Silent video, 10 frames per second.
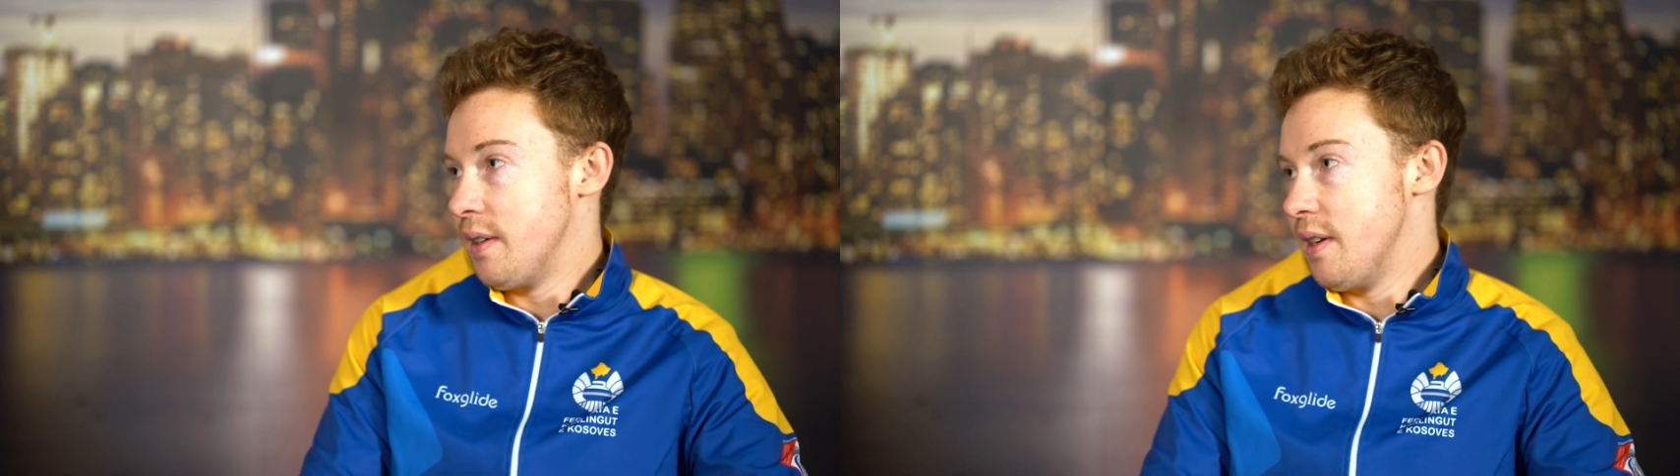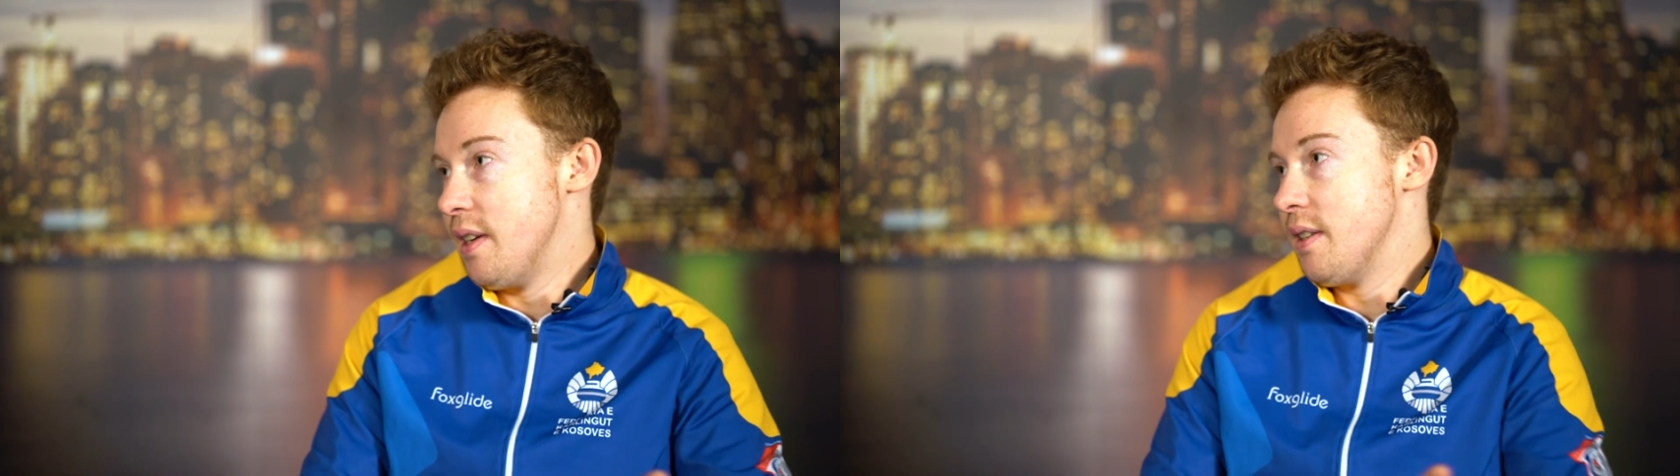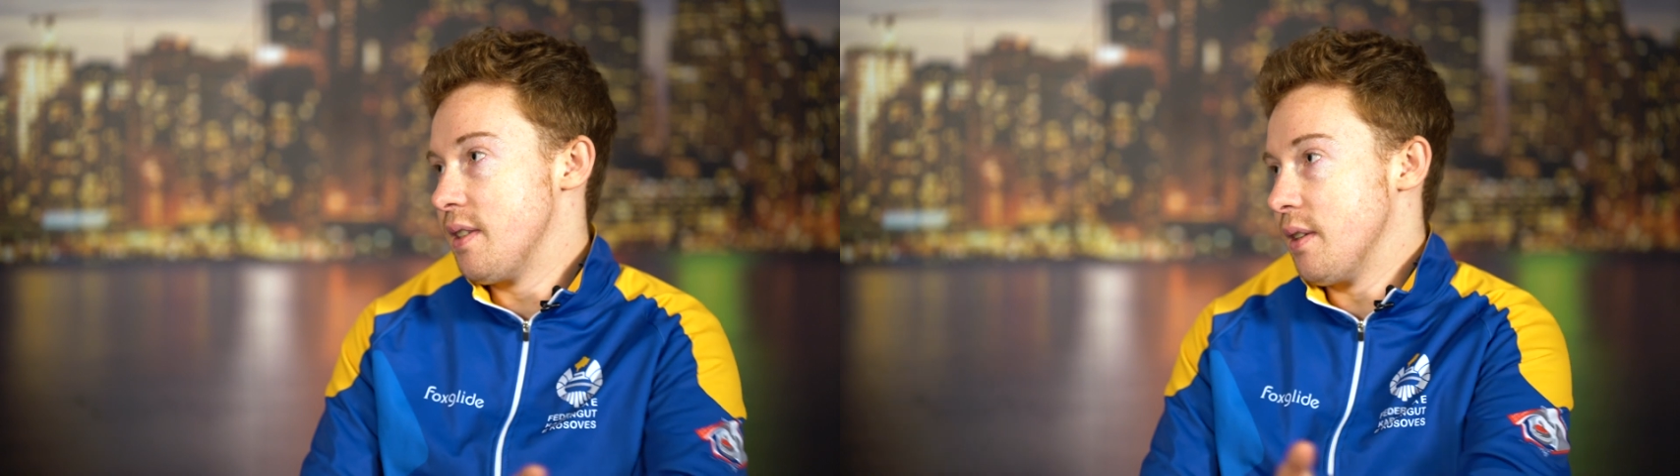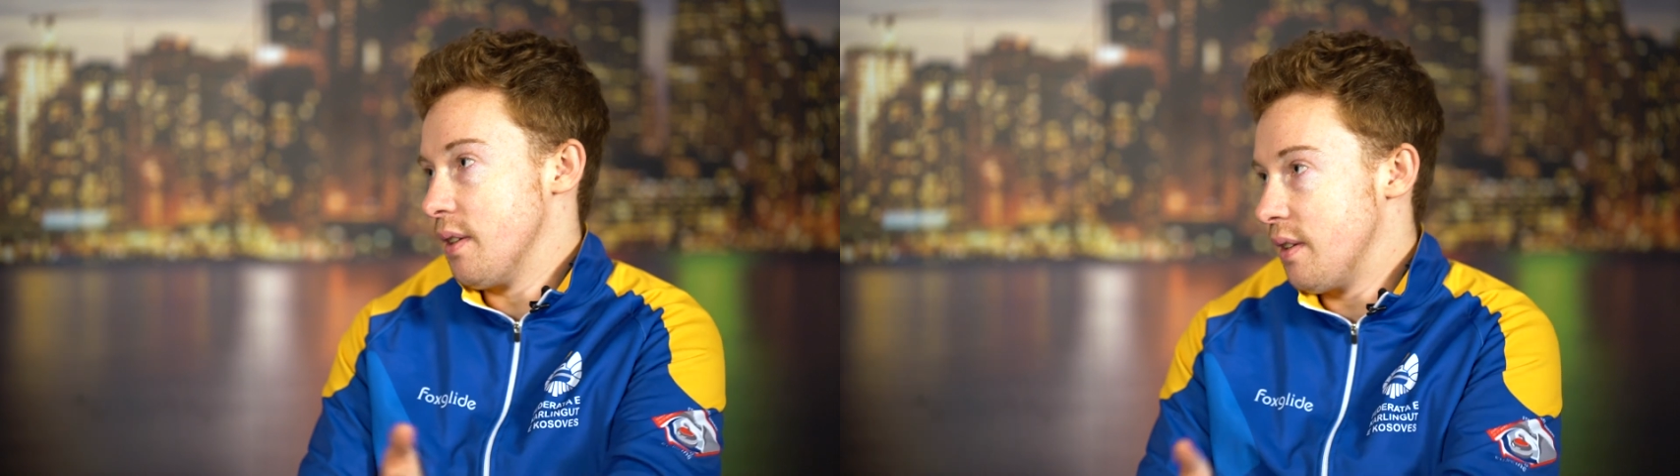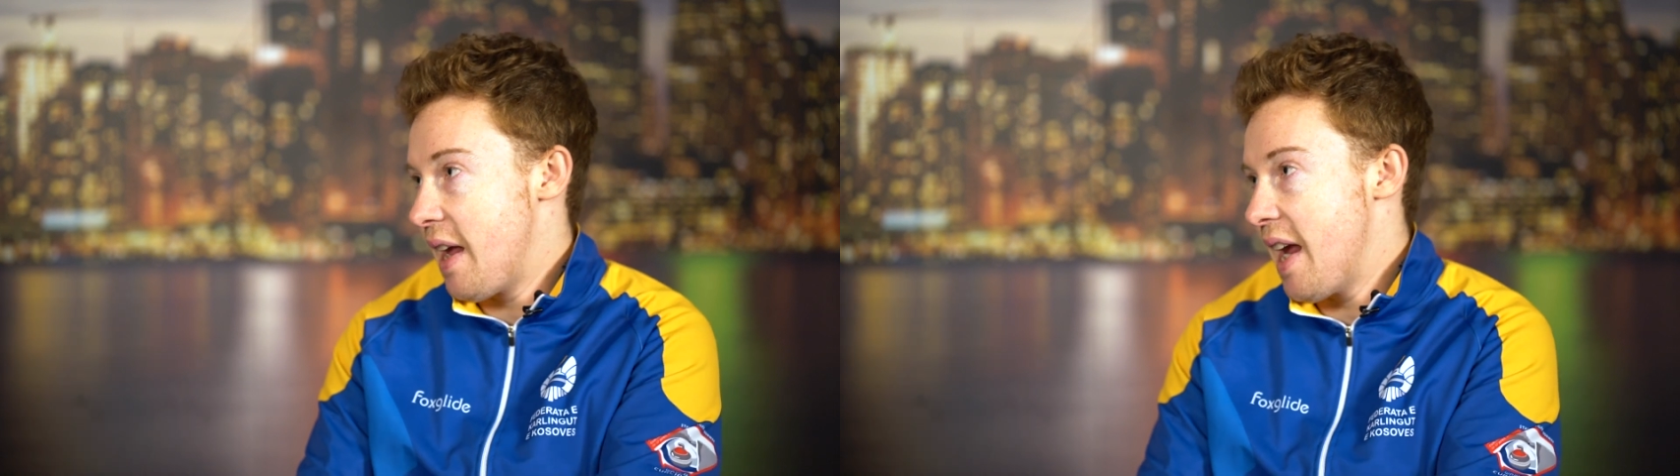needs
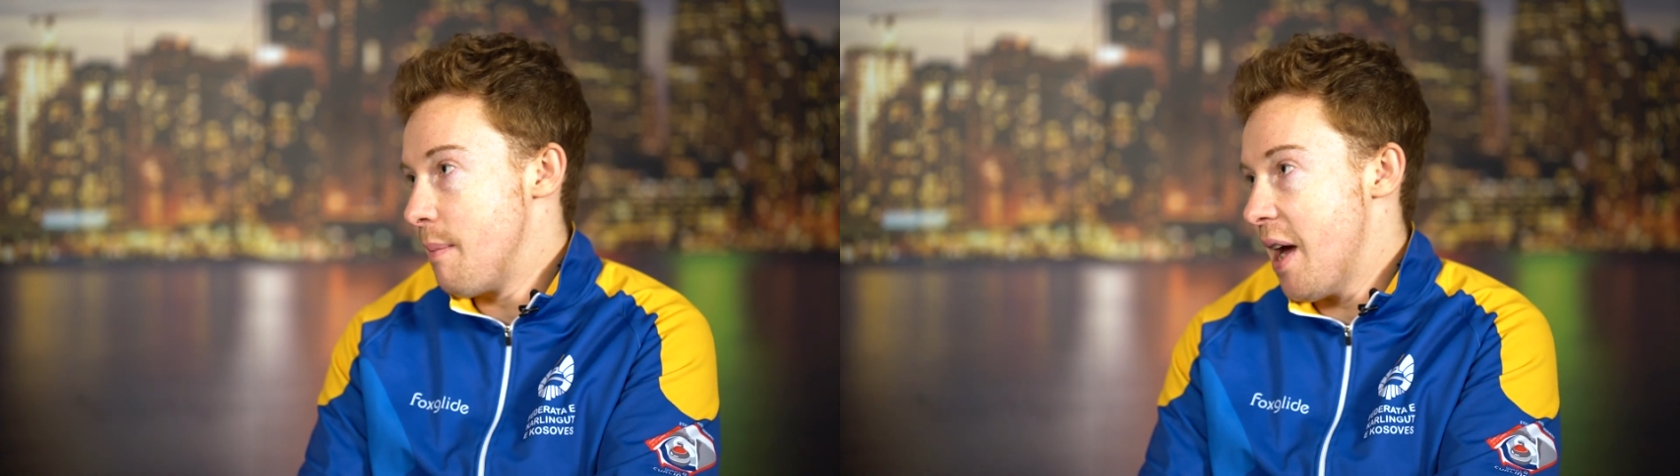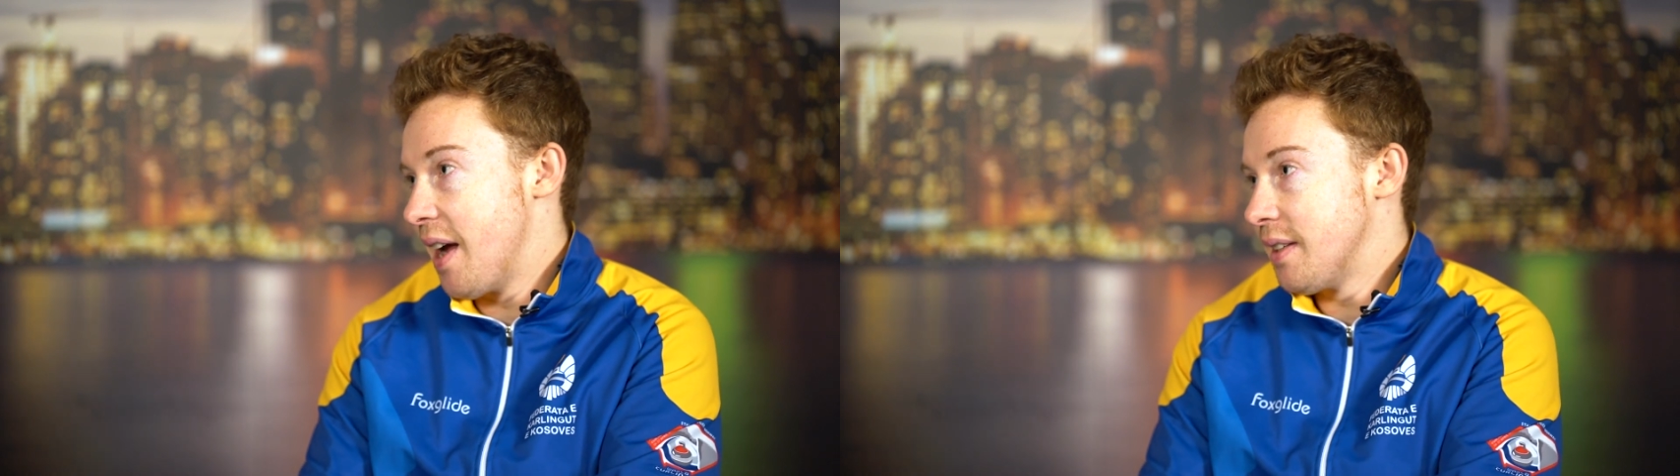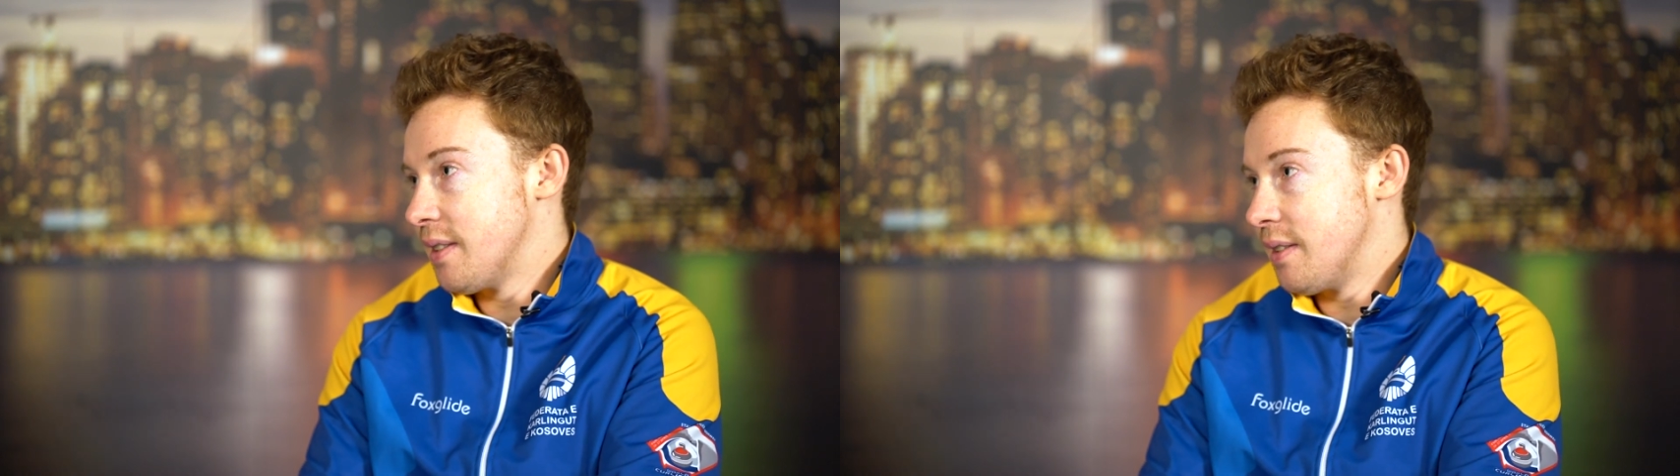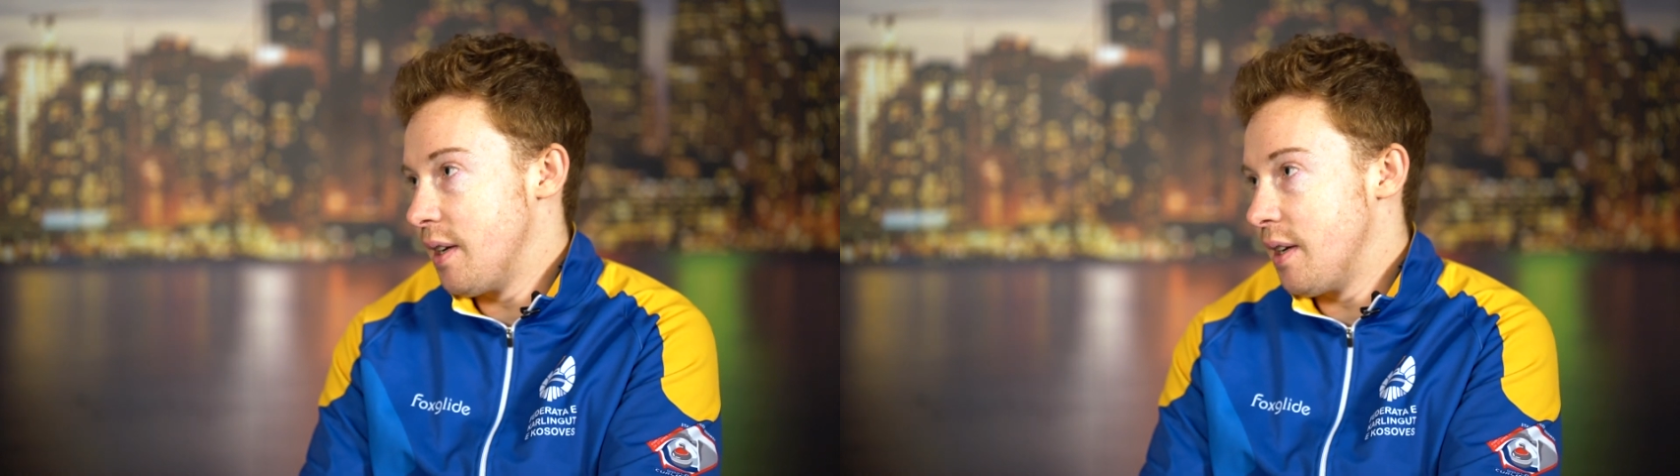to aim at